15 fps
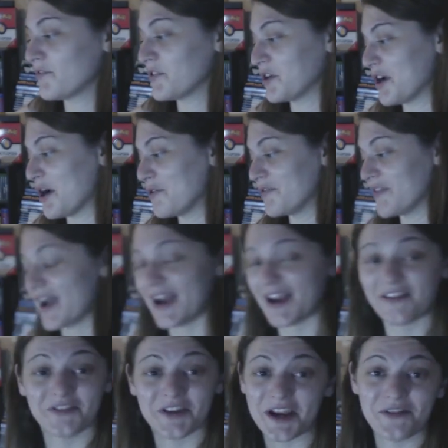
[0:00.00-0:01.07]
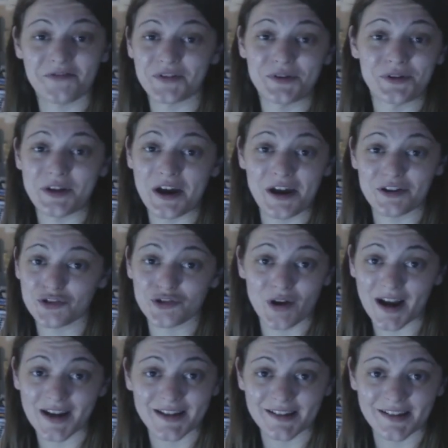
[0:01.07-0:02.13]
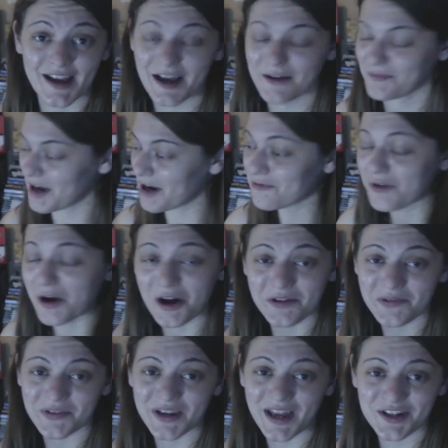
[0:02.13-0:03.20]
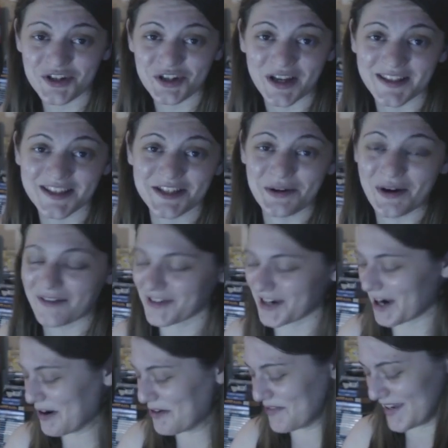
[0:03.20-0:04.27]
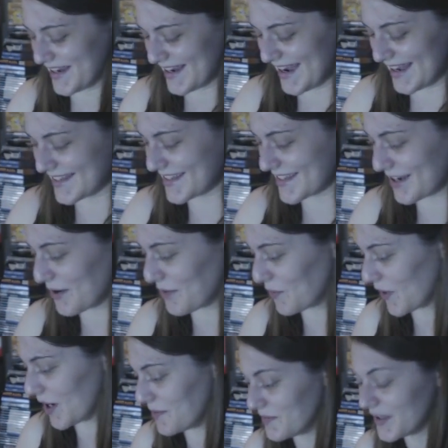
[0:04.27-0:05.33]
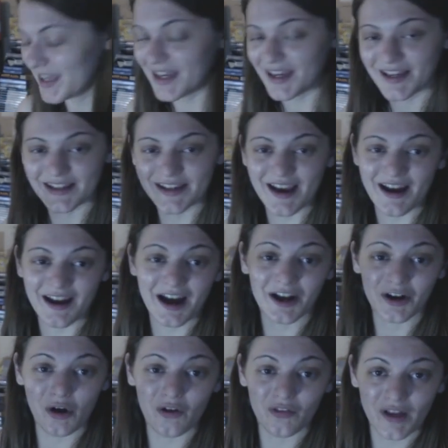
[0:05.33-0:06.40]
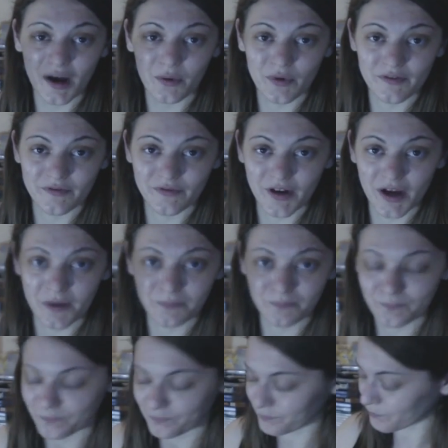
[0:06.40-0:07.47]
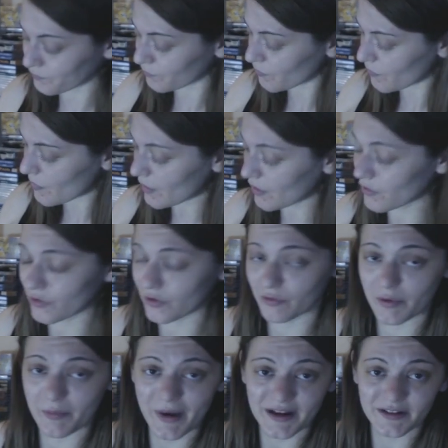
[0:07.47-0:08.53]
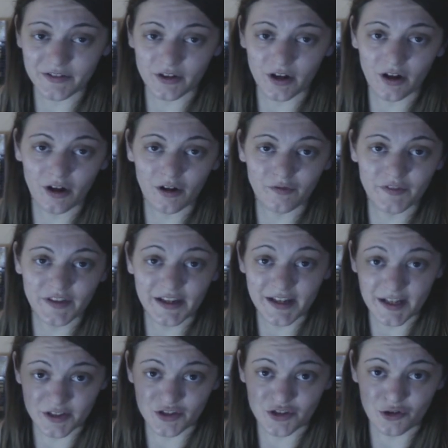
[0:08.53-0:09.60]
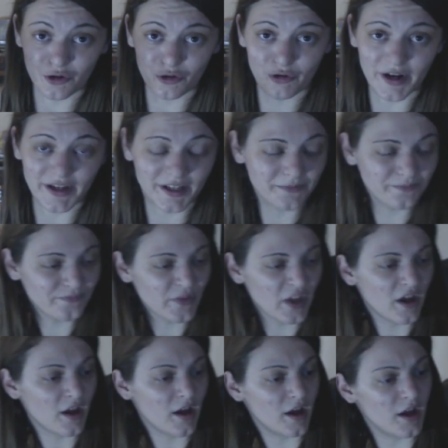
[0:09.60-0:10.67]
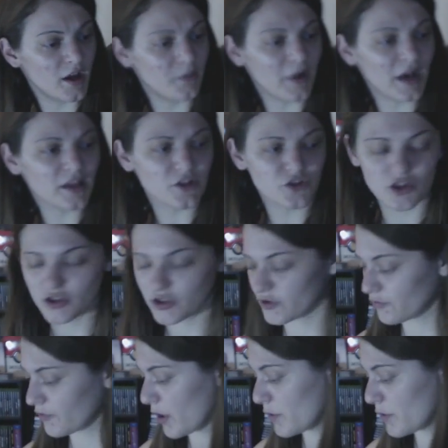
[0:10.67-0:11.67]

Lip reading: having a go with it. I haven't even tried it yet. I've not even had a chance to have a go with it yet. So yeah, I got that with the remainder of the in-store credit. I'll actually just